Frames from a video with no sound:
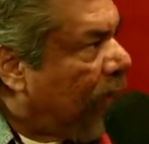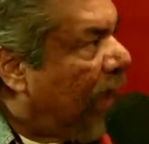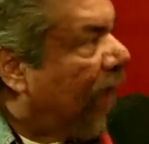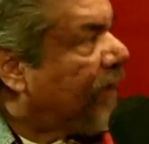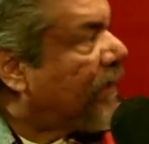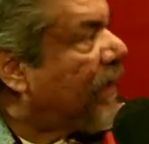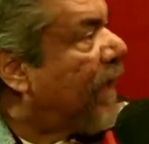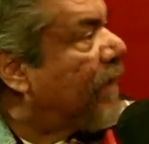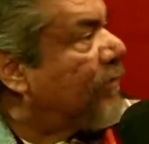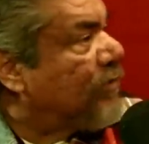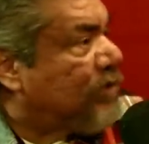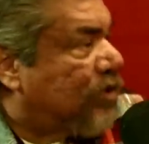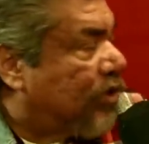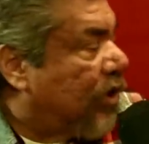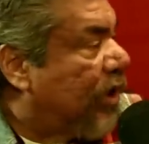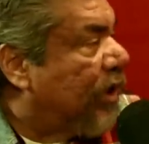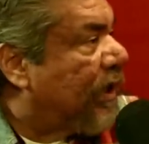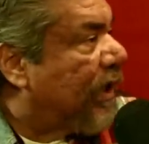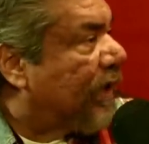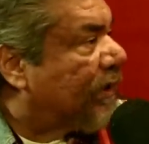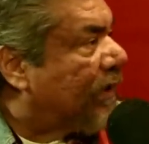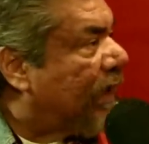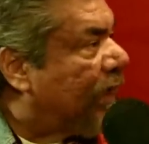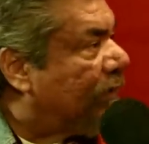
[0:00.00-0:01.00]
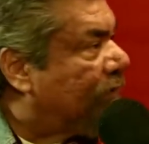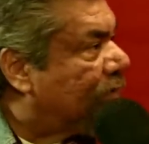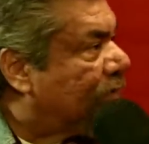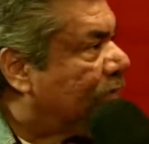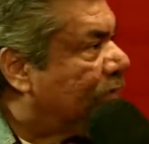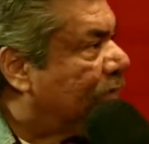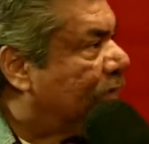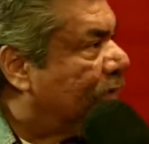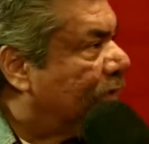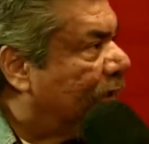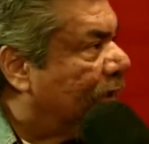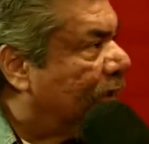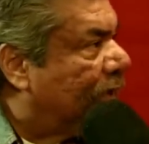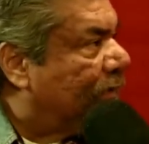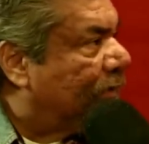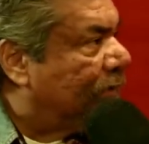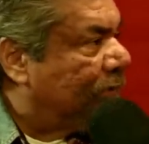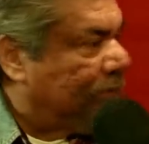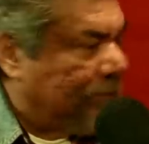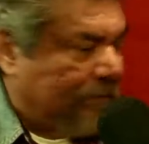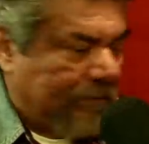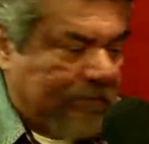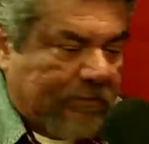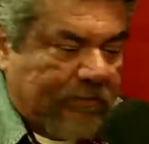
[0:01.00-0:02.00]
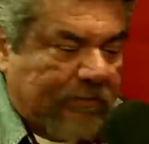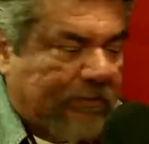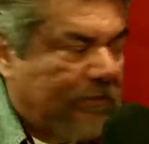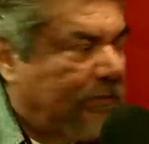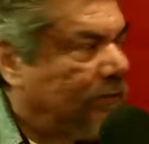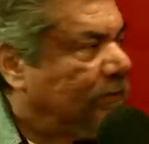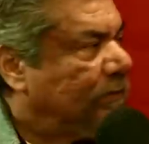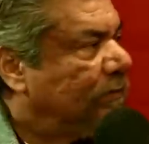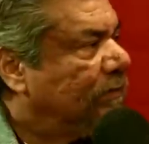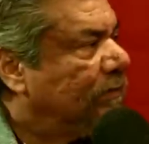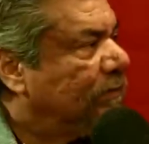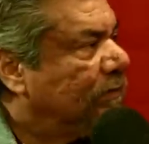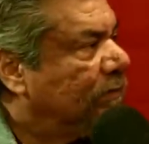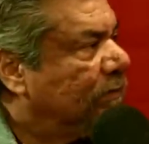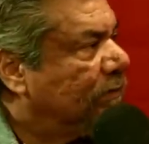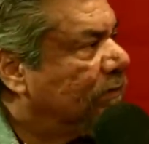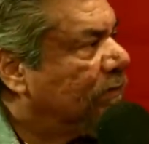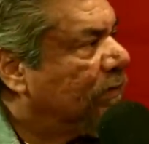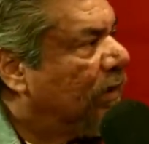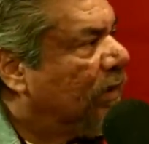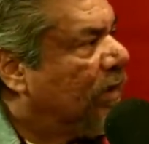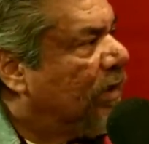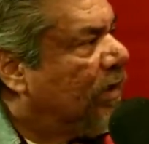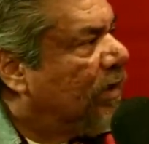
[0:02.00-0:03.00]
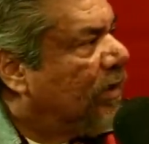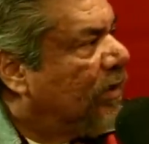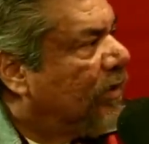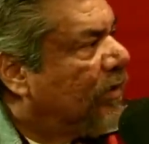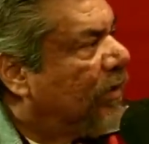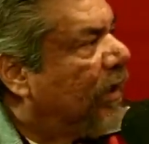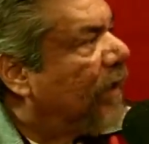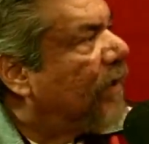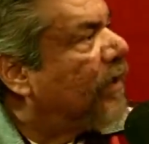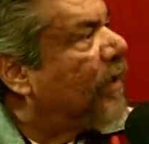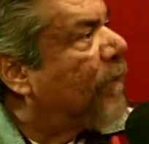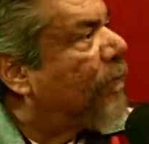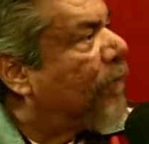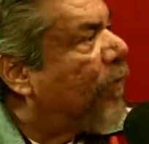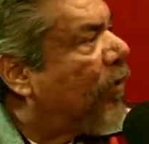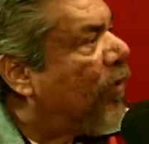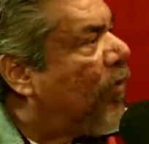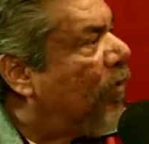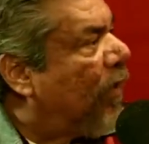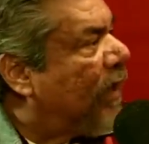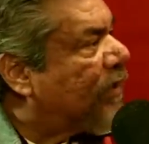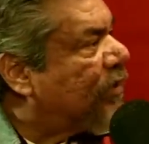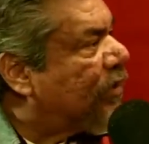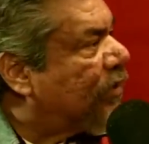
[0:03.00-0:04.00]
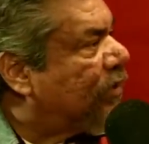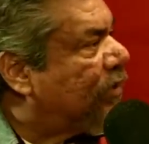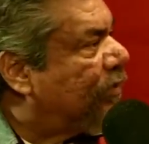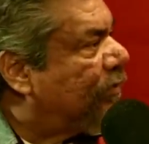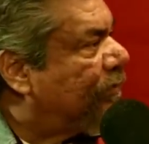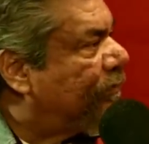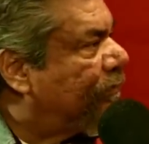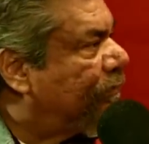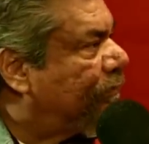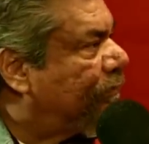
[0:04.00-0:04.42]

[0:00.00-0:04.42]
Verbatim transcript: I thought it was good. I thought it was, oh, yeah. I thought it was a murder mystery. Did Pearl watch it too?